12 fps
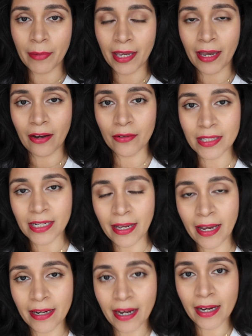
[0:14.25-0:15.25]
account and I
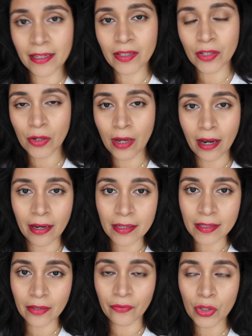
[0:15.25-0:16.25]
had asked you
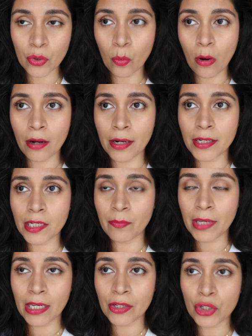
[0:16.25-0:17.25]
guys if you wanted
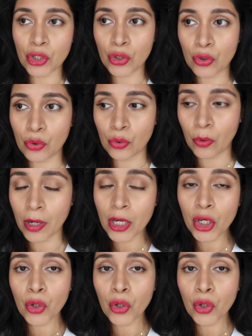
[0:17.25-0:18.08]
me to